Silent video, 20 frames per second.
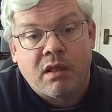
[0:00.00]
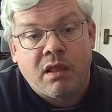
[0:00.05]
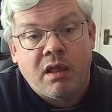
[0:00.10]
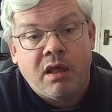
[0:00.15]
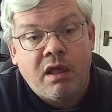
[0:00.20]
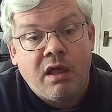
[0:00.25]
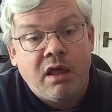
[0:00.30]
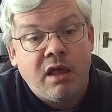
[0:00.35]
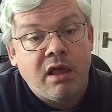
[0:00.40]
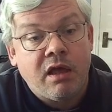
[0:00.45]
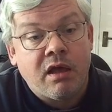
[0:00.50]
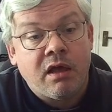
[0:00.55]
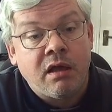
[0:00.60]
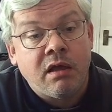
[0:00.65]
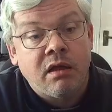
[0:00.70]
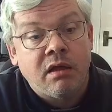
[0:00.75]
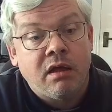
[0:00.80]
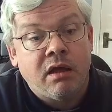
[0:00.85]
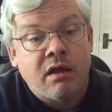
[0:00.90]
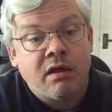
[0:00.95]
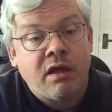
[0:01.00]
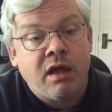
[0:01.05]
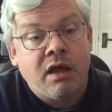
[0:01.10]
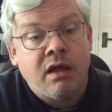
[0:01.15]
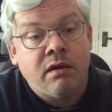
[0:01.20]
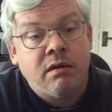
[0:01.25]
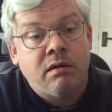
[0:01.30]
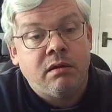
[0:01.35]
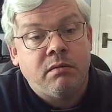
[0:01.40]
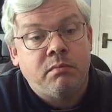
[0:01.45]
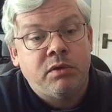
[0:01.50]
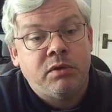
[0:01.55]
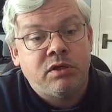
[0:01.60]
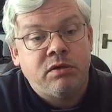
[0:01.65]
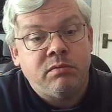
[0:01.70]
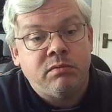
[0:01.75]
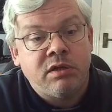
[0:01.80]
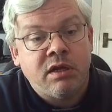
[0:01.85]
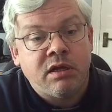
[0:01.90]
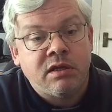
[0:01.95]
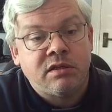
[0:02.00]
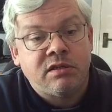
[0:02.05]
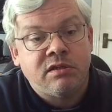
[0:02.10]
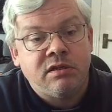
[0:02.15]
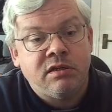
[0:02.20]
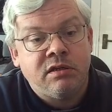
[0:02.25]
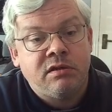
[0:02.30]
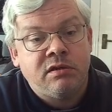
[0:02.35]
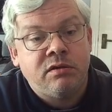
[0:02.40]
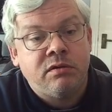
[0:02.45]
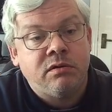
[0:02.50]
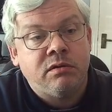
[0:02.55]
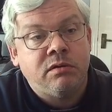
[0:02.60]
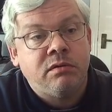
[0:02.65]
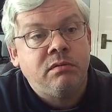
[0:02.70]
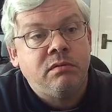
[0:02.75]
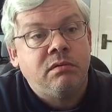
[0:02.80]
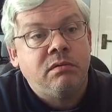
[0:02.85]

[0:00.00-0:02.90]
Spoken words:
Here, again, bishop takes c2,